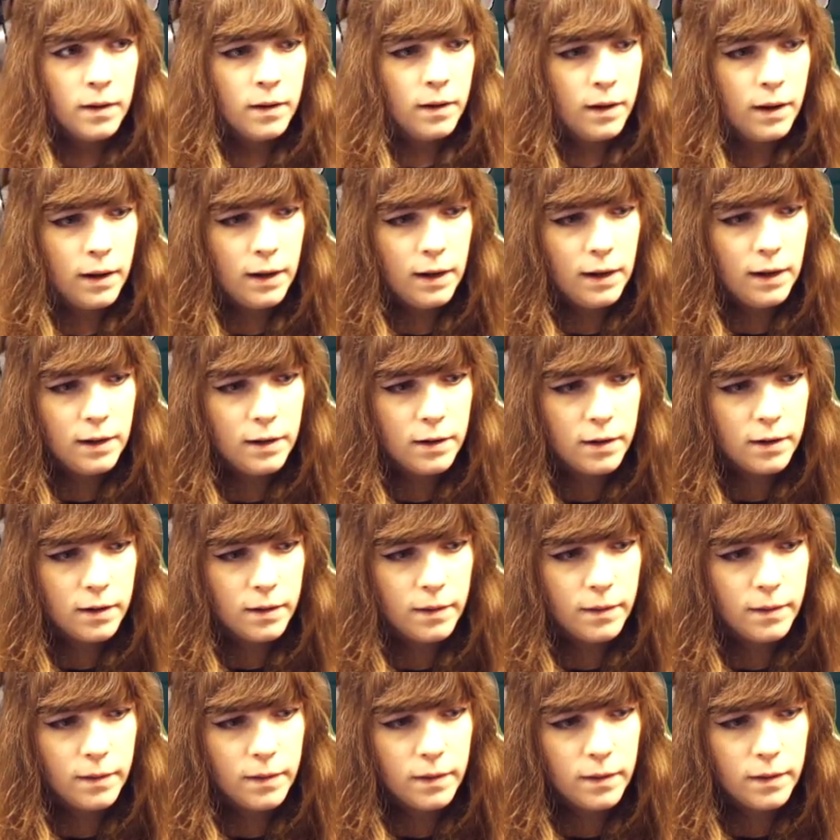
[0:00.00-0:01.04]
Now let's
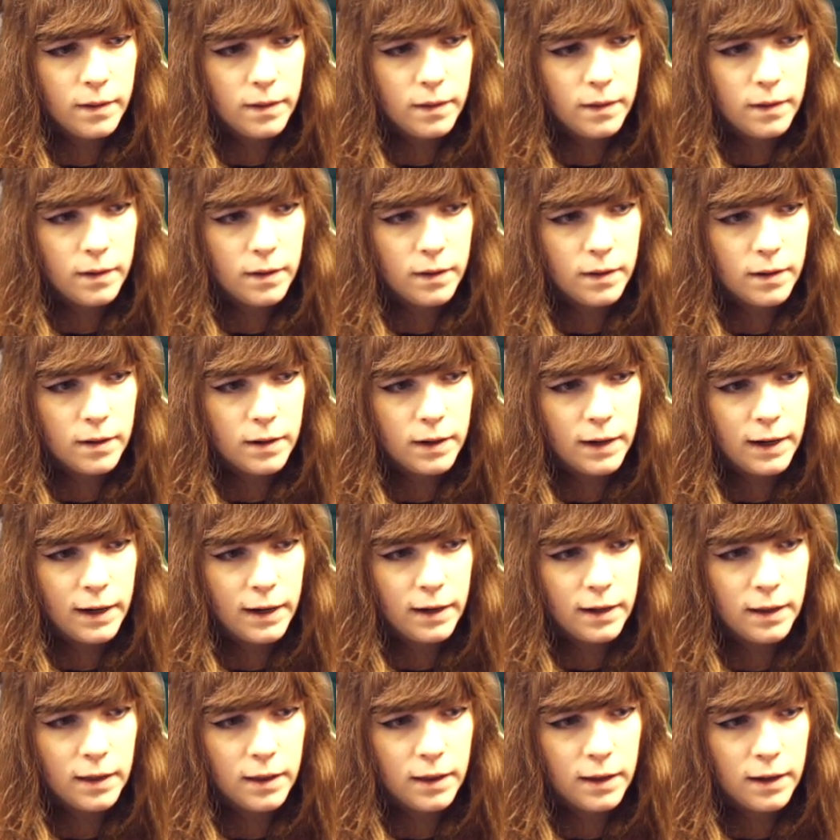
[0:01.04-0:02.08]

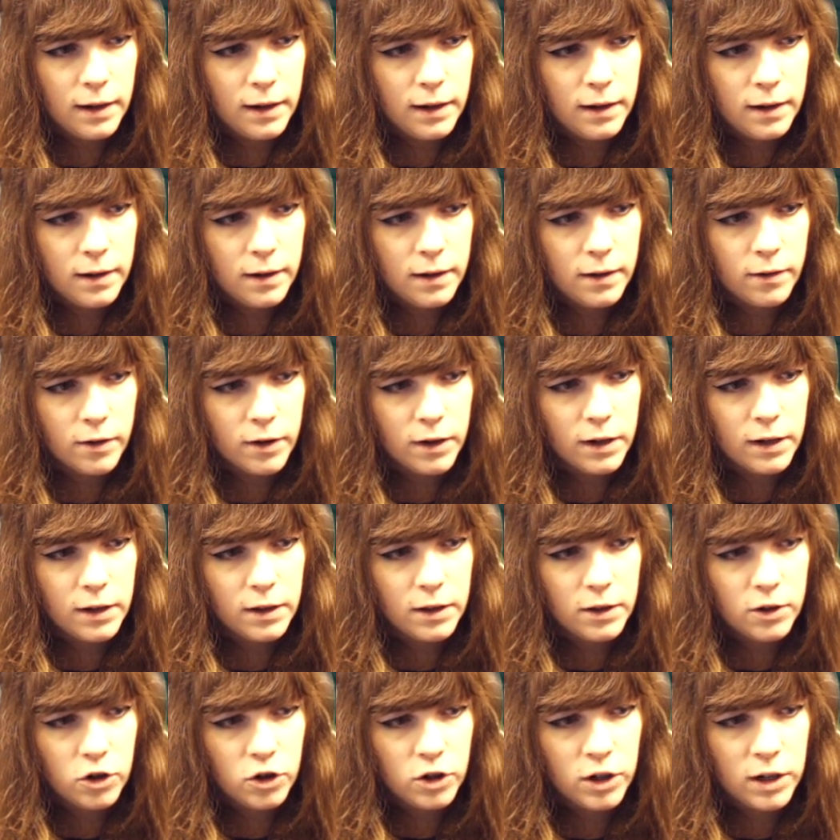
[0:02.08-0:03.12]
take this regarding
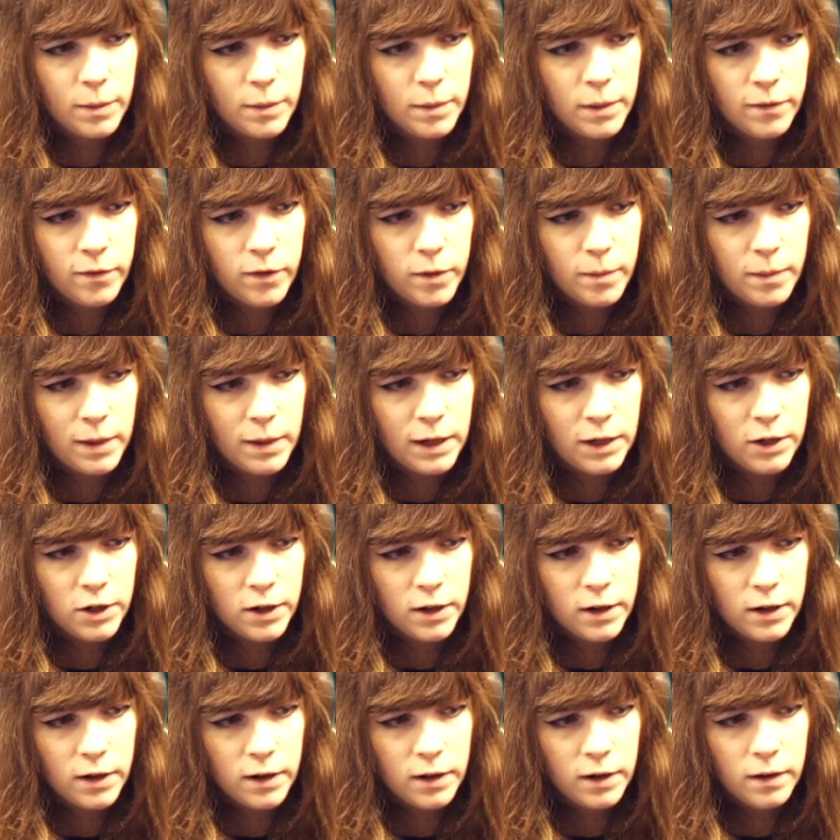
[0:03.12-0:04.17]
the ship
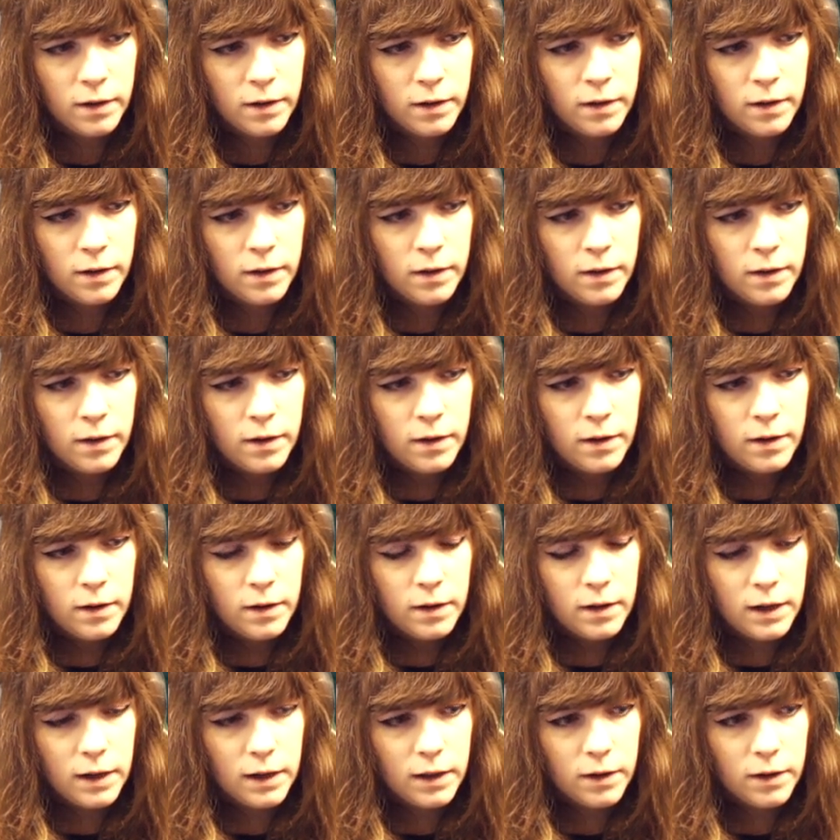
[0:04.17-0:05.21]
information
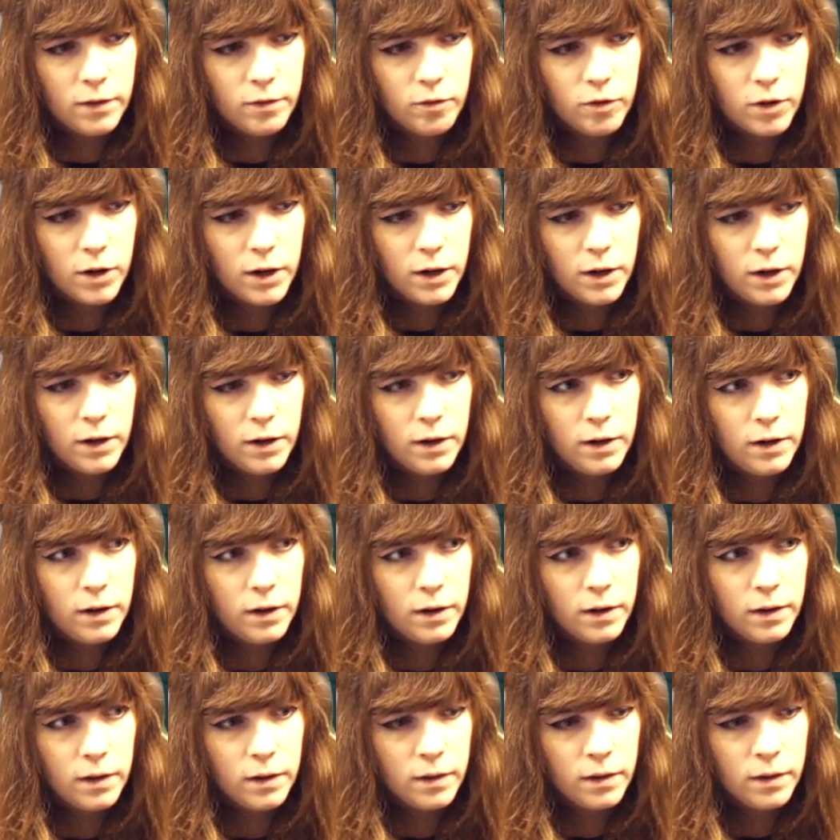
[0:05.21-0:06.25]
and the road.
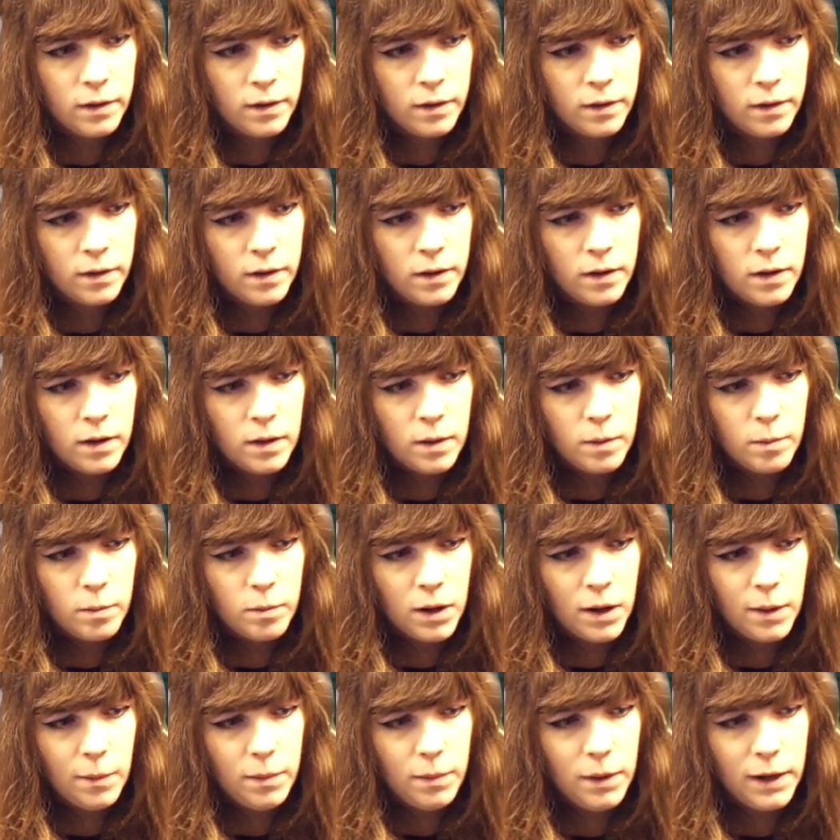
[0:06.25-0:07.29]

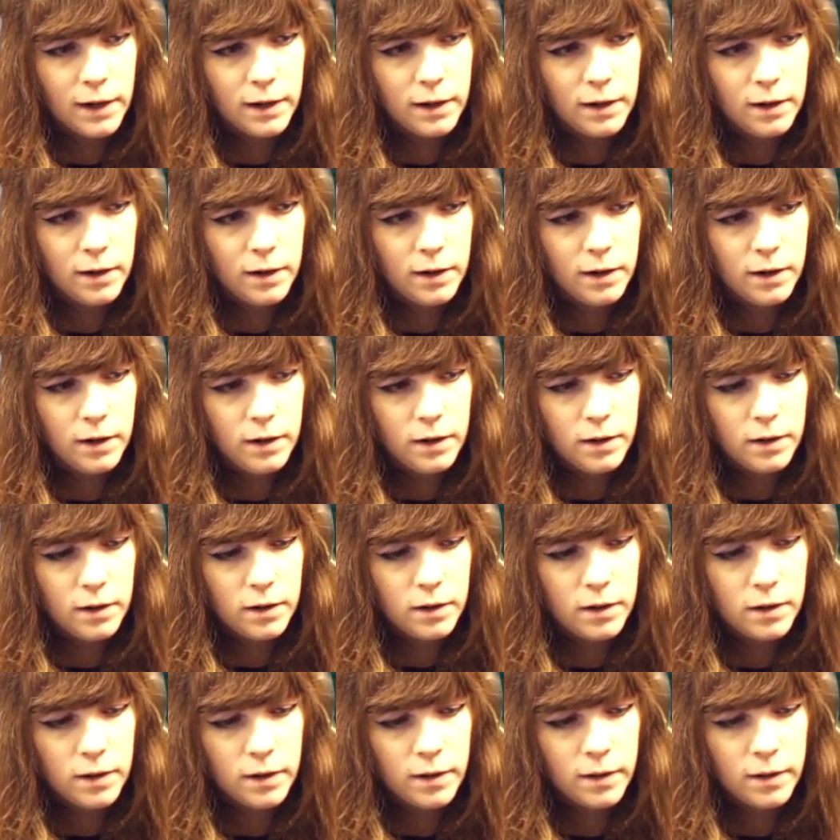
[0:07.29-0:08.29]
Public notes.